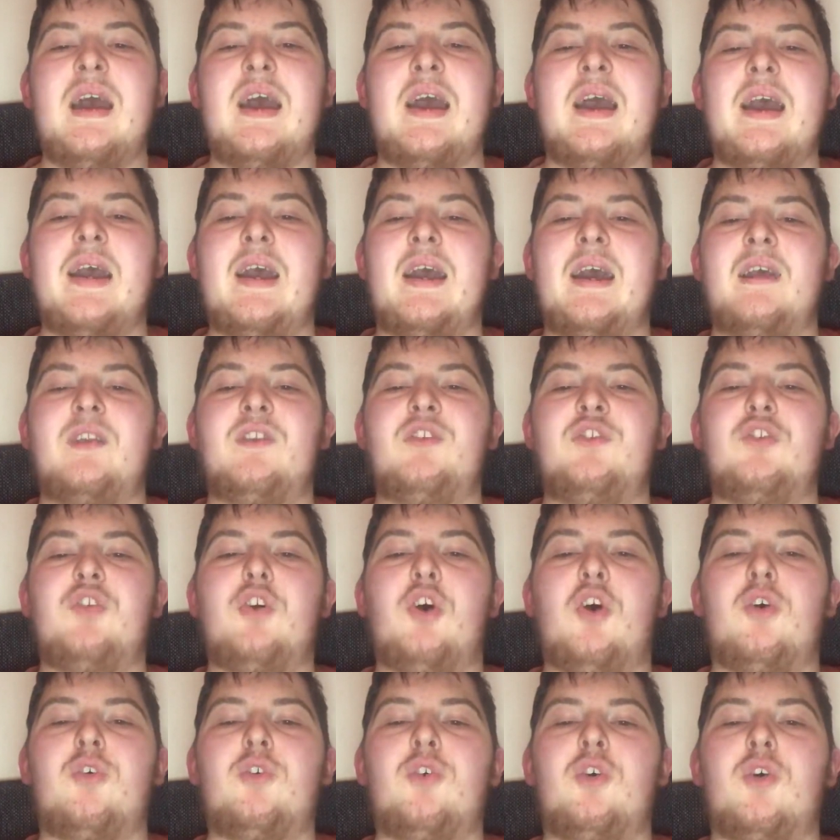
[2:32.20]
And
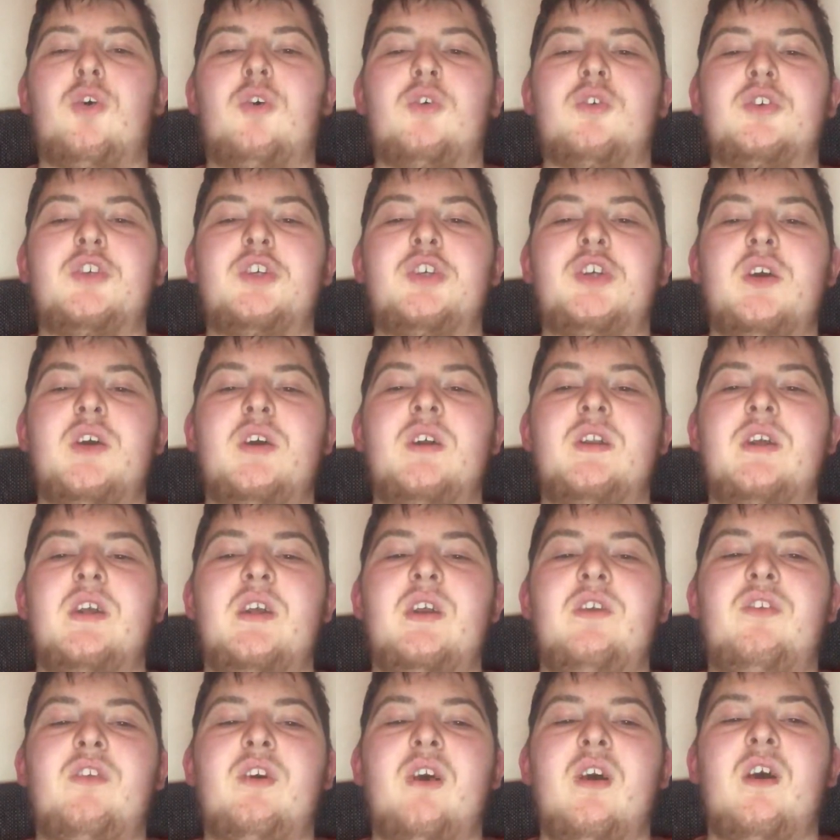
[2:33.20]
on long
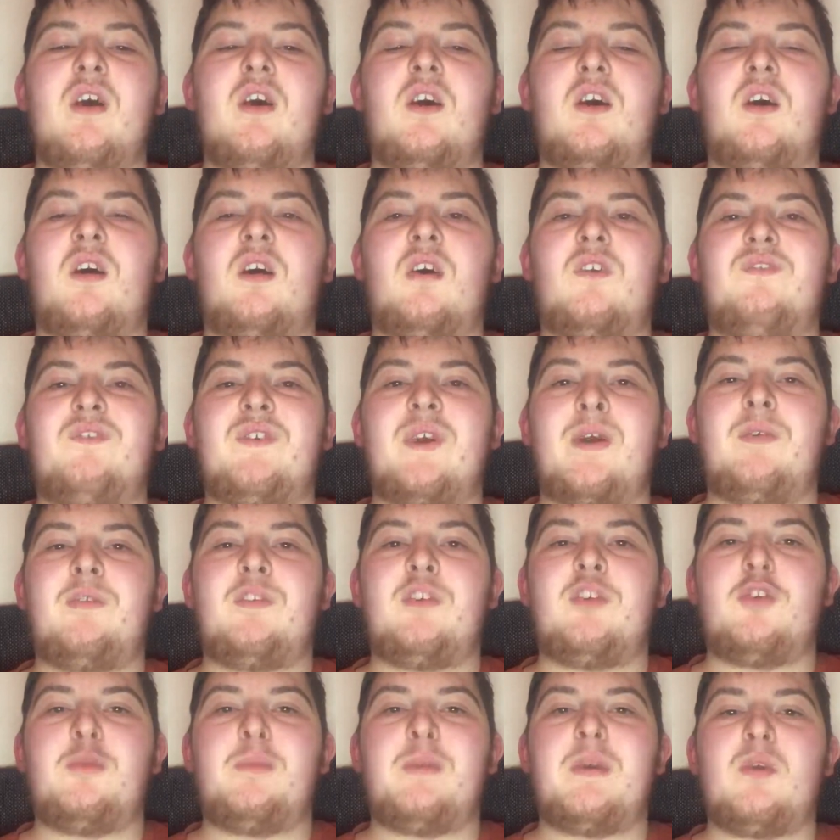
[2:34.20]
journeys, I found
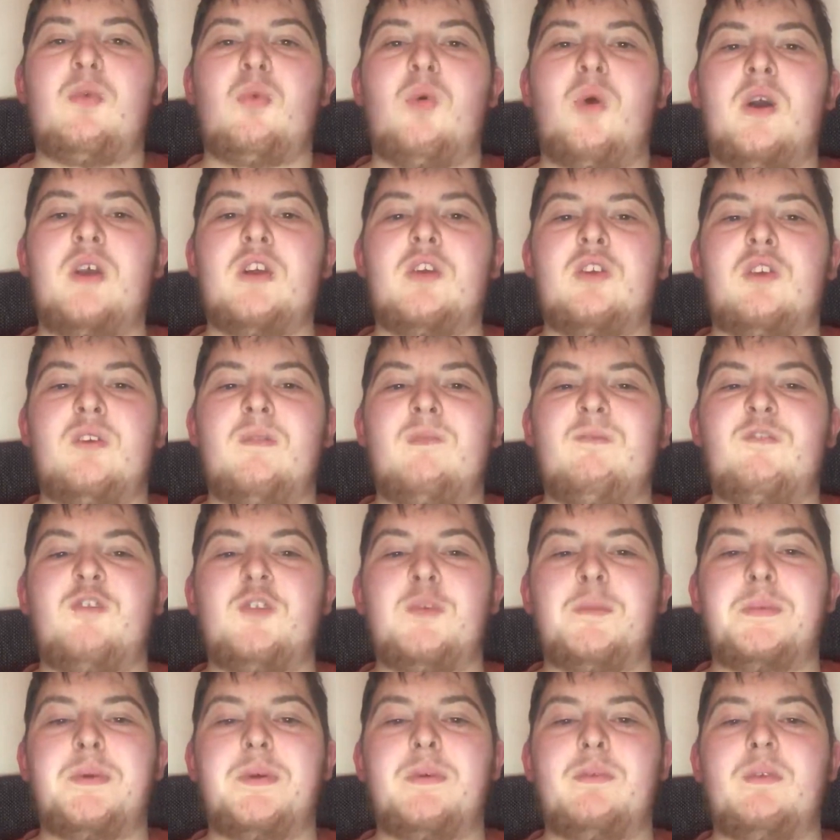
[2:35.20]
it to be quite
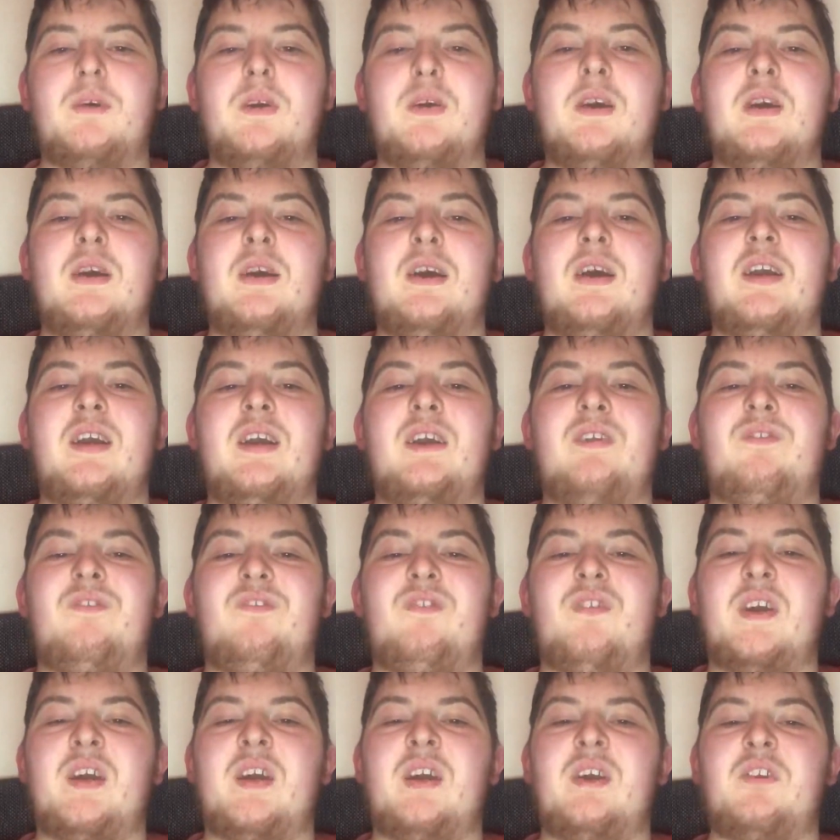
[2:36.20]
comfortable. In
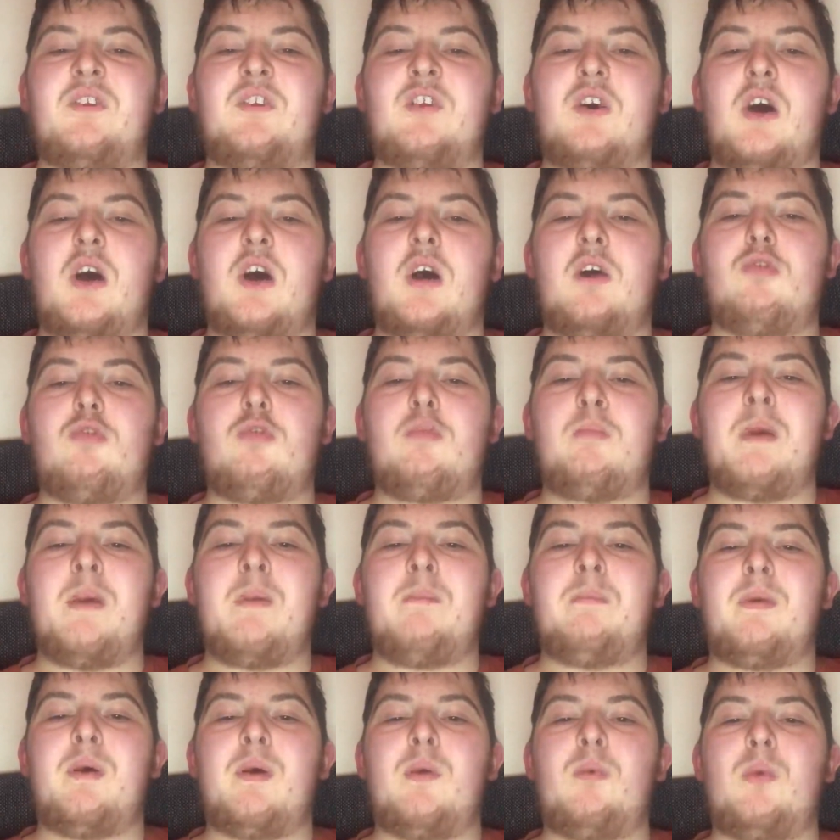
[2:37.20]
fact, I
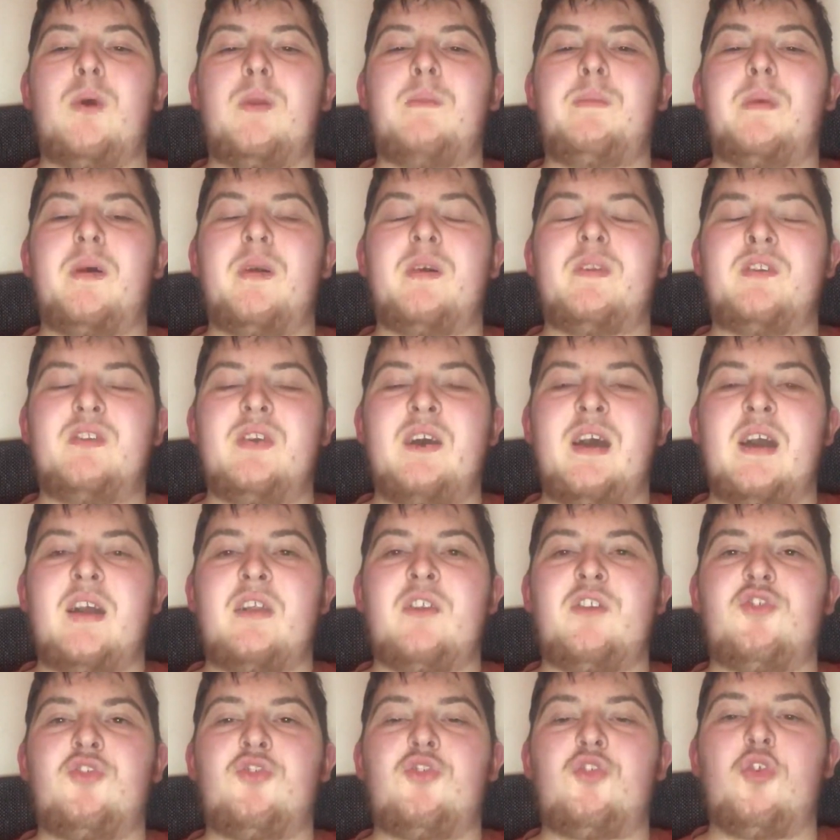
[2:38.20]
remember when my
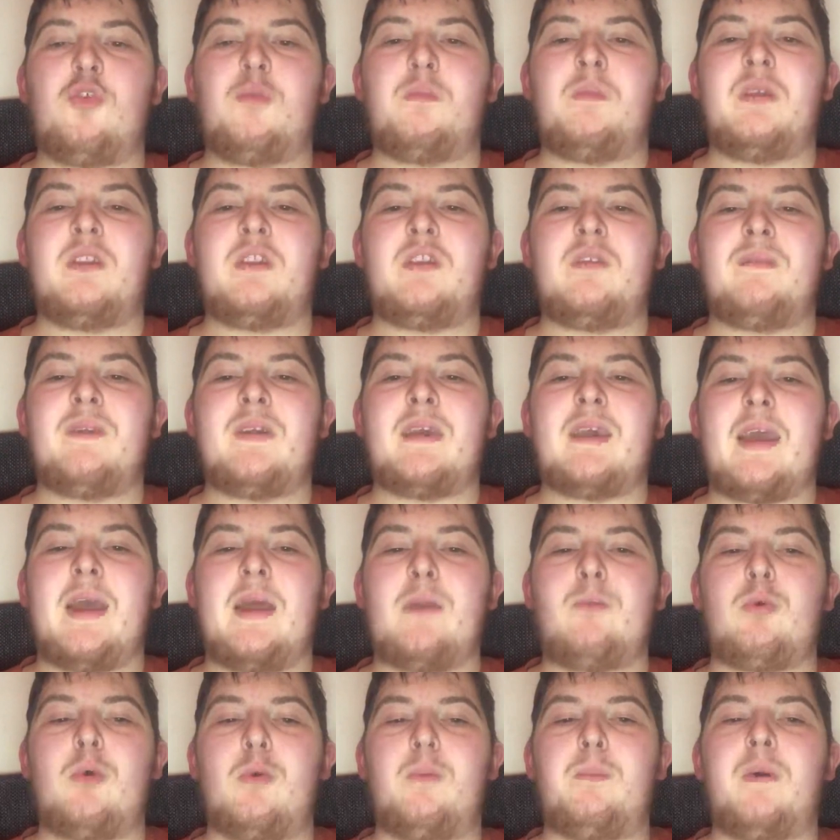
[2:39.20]
dad took me to the
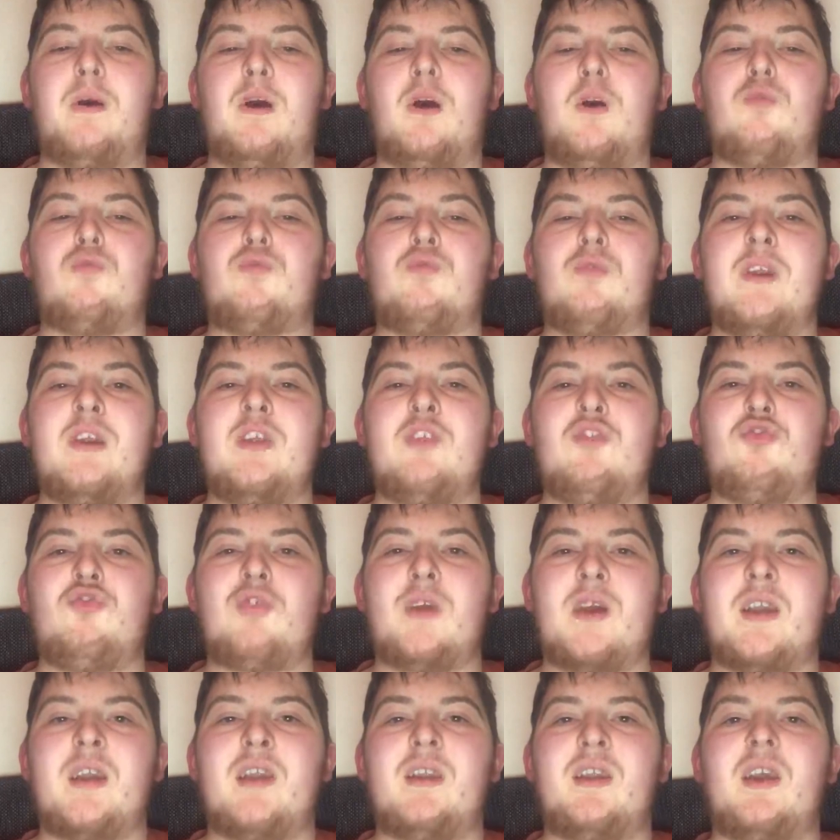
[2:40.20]
Cadwell Park
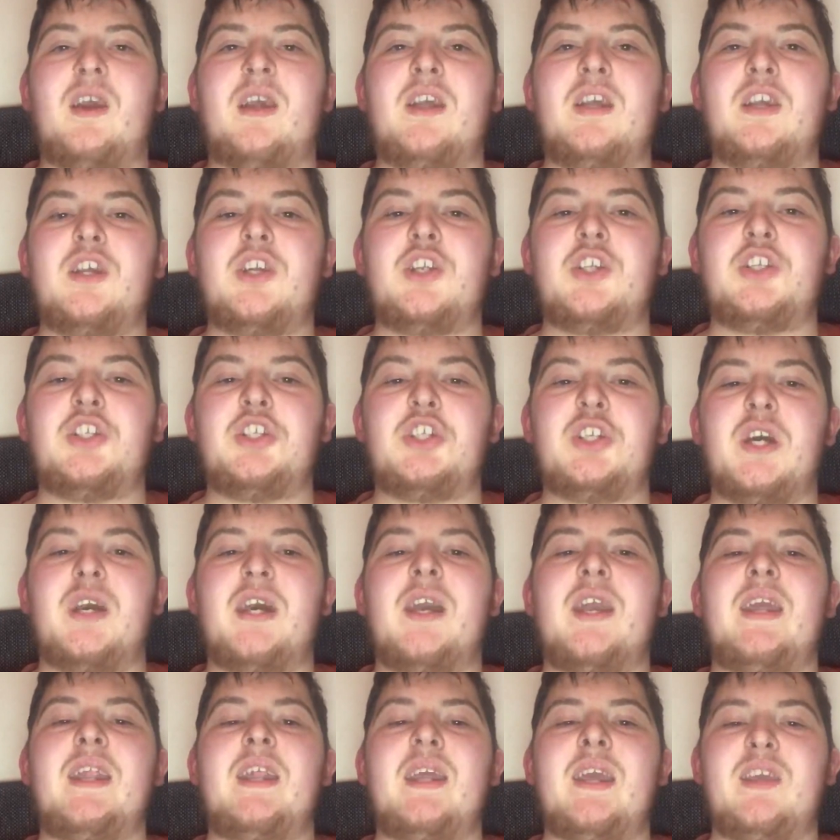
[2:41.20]
racetrack in Lincolnshire
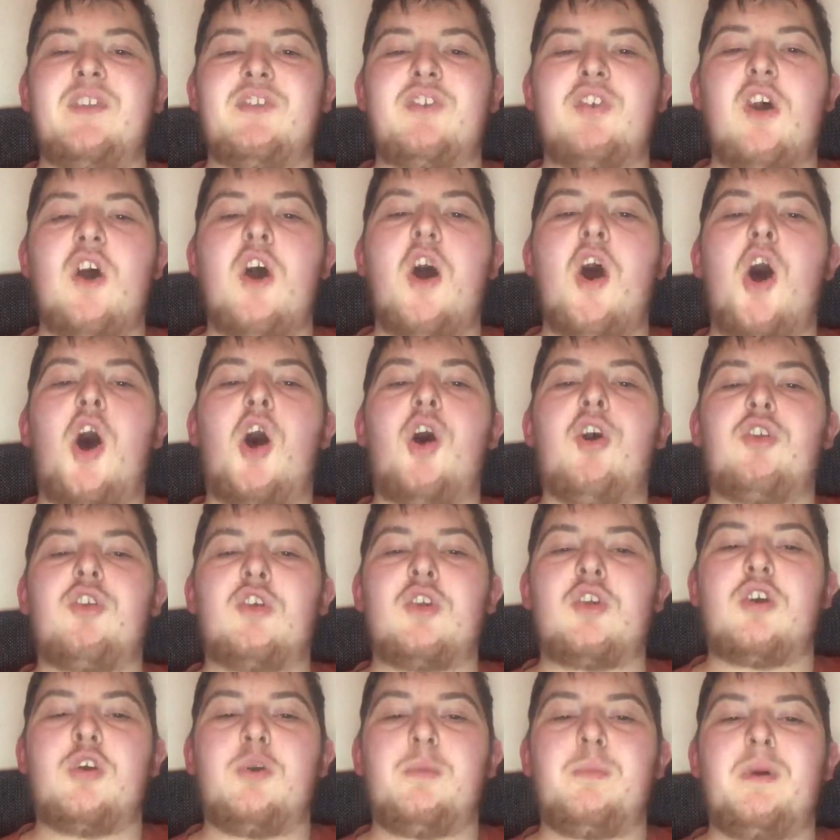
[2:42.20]
in it on a
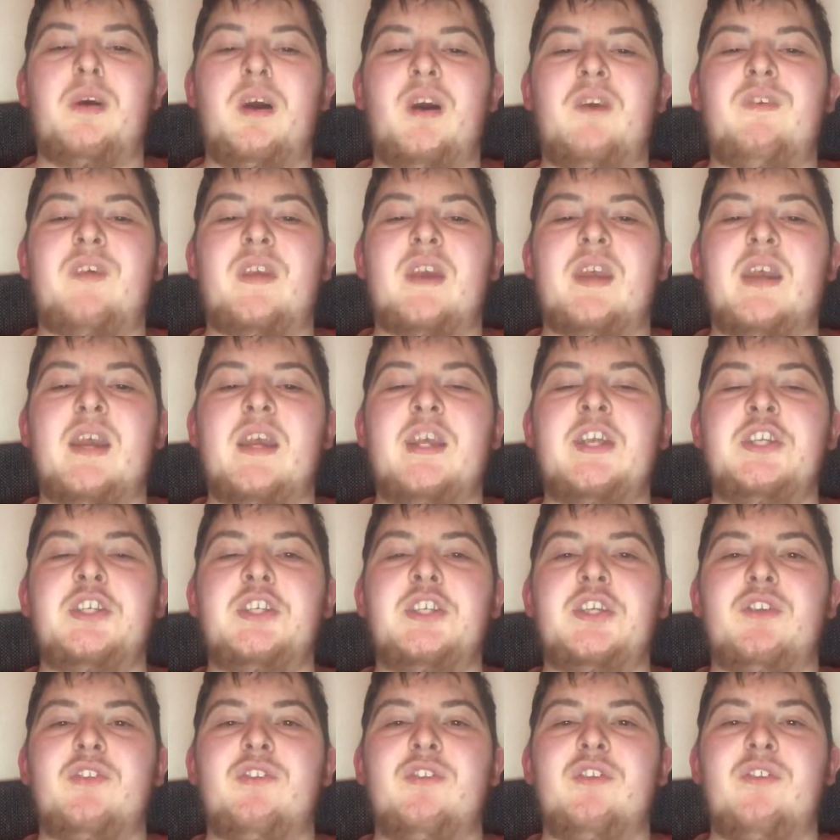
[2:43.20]
couple of
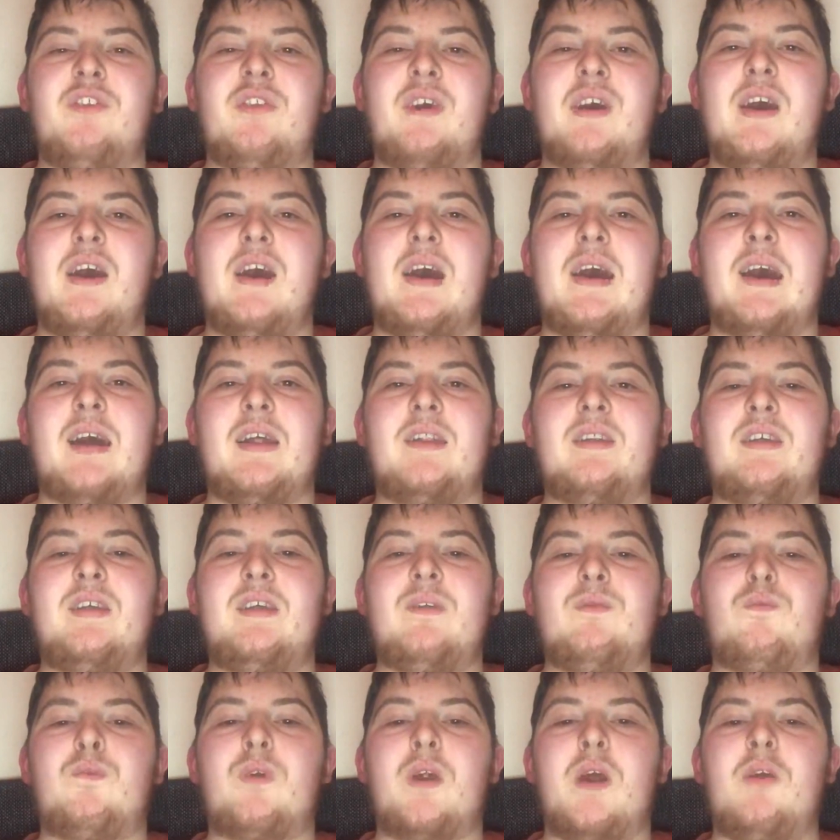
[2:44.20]
occasions, and
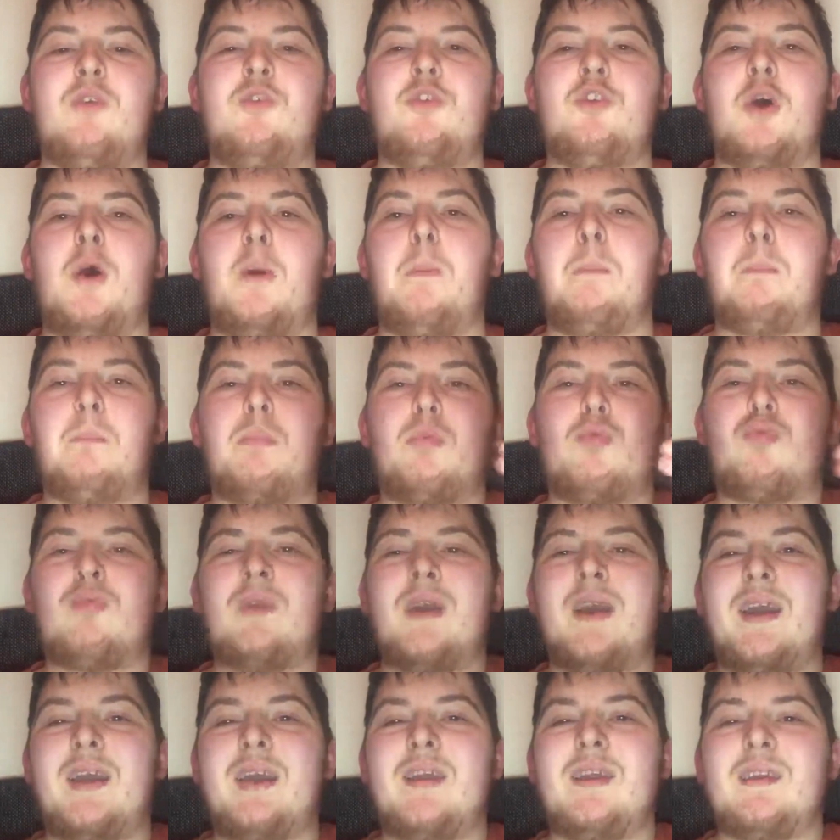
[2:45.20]
it rode
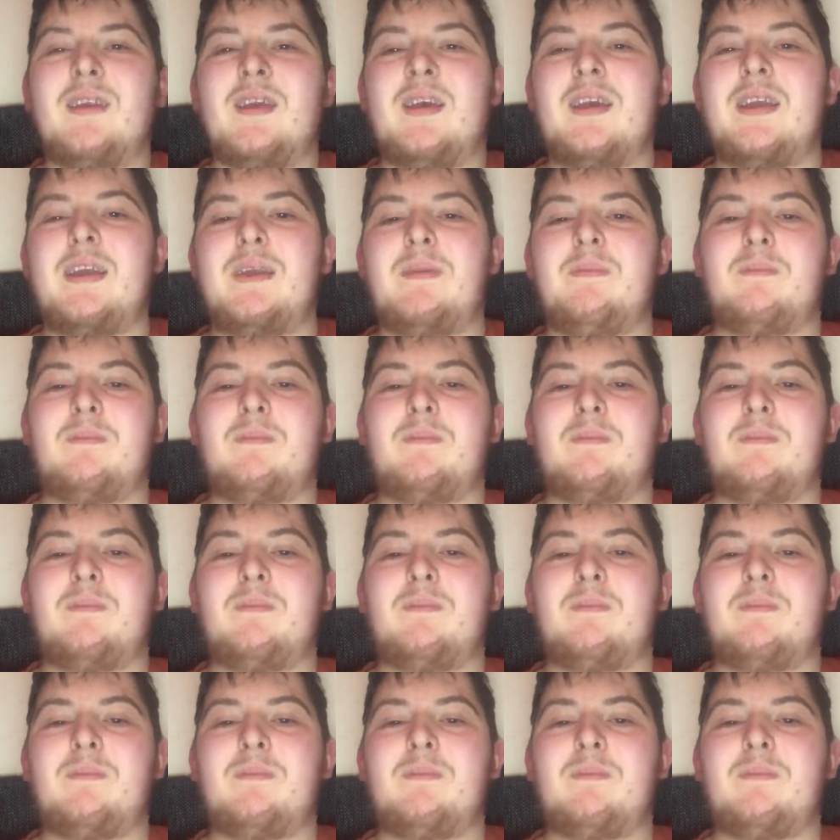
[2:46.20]
brilliantly.